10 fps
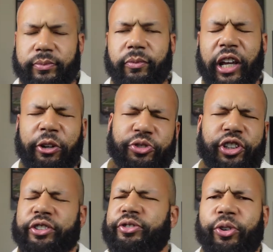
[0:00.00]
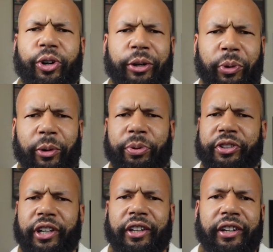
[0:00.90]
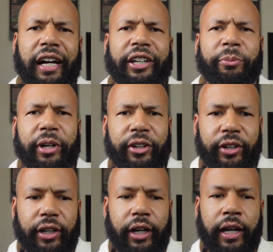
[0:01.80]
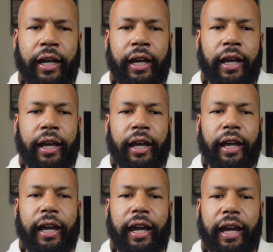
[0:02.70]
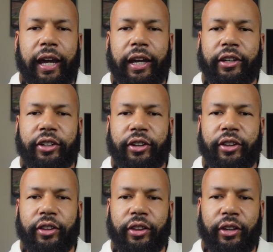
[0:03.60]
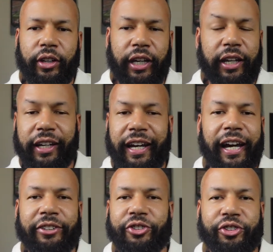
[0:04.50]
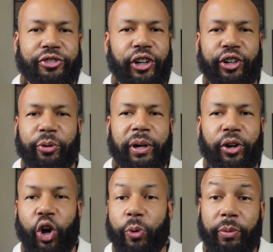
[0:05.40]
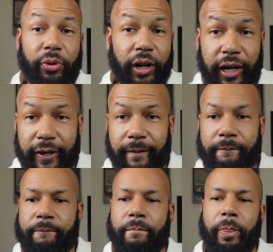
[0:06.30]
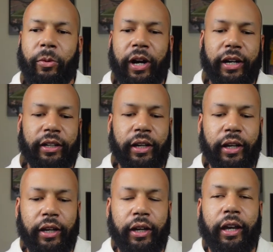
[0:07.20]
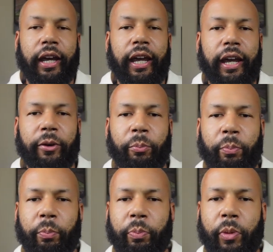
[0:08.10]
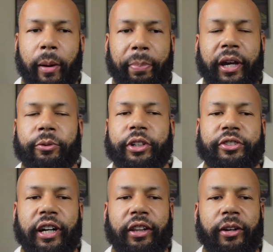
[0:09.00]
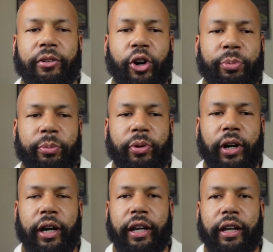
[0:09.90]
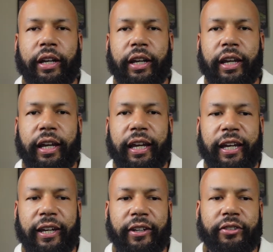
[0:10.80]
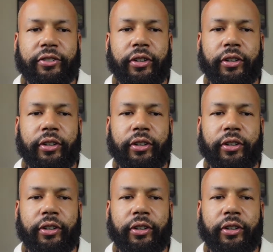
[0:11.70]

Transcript: And it was a good story, well put together documentary. And again, the guys are just talking about Kobe Bryant, right? And a big reason I love Kobe Bryant is